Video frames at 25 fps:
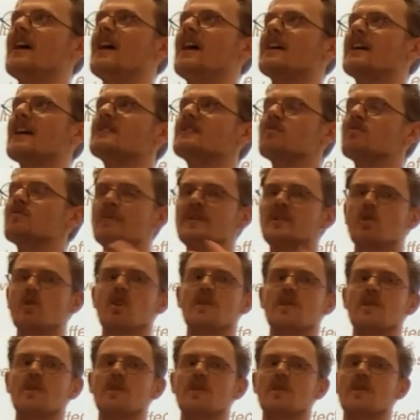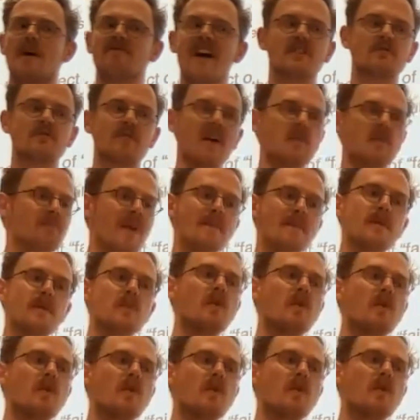I guess when we talk about fairness,
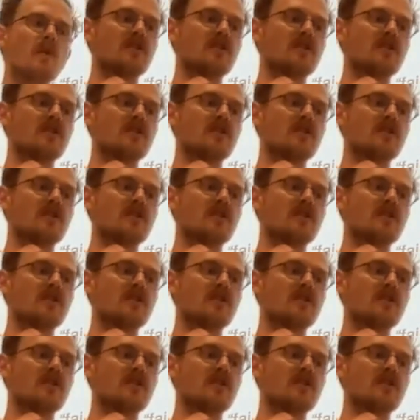right, maybe